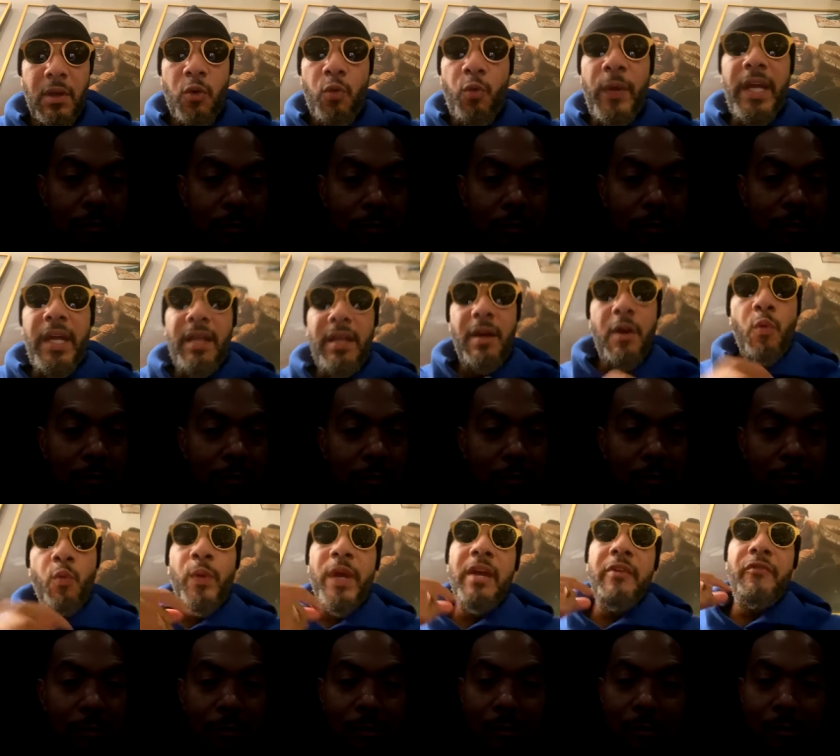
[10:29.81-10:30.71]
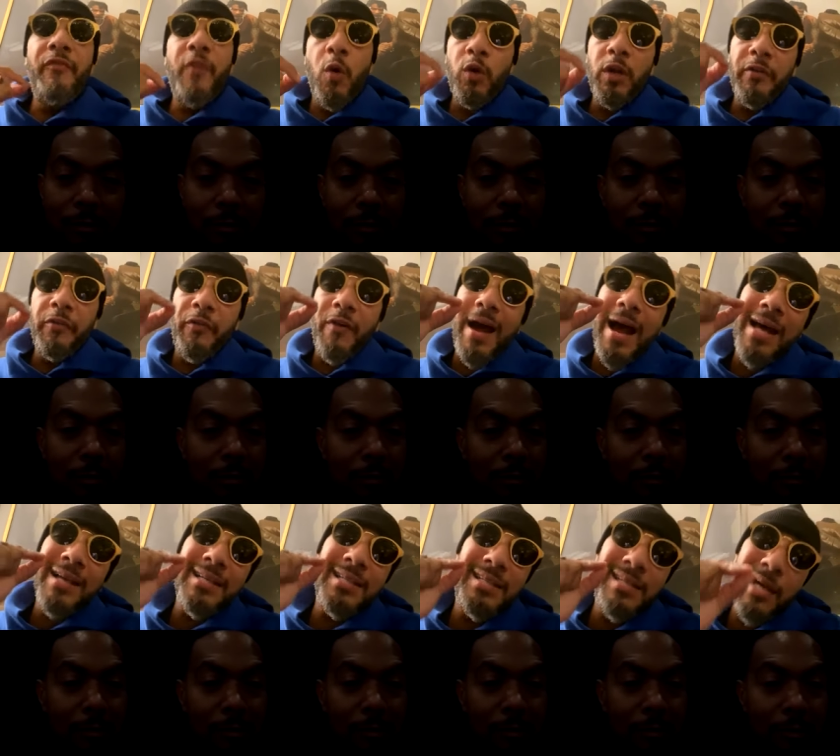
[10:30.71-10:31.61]
We we voted for
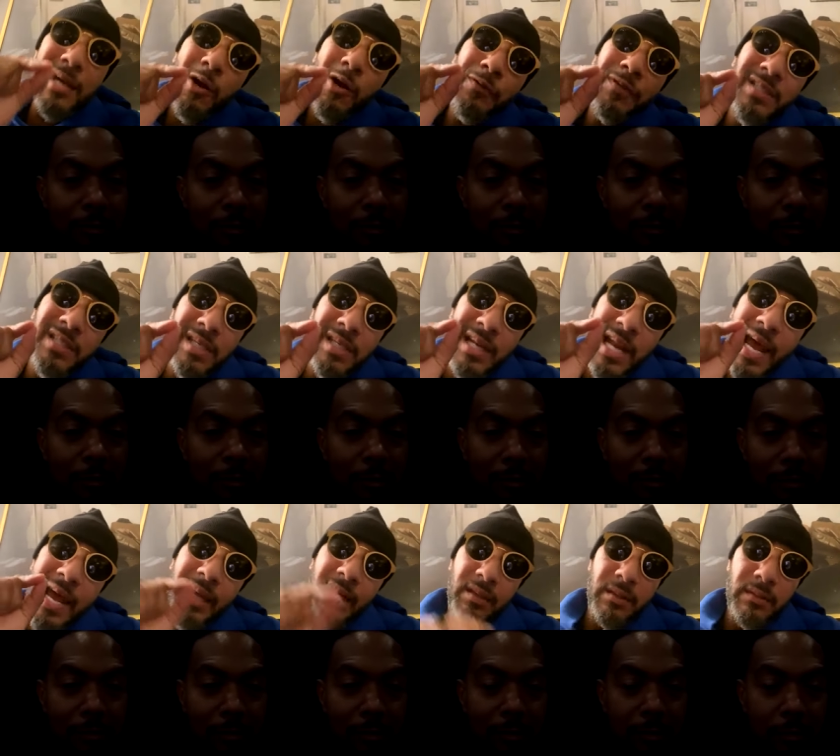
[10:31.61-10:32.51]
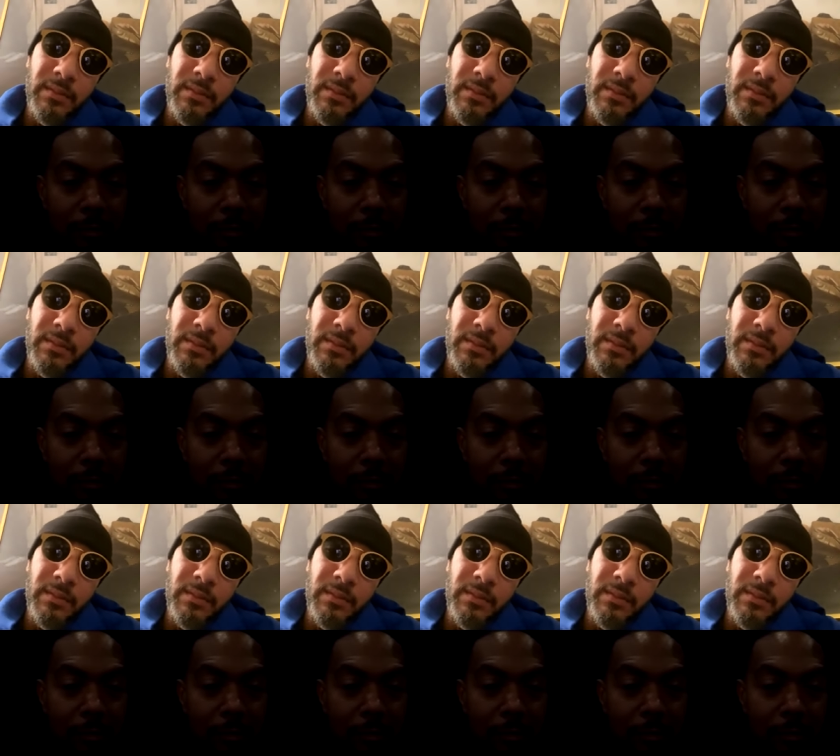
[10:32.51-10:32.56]
ourselves tonight.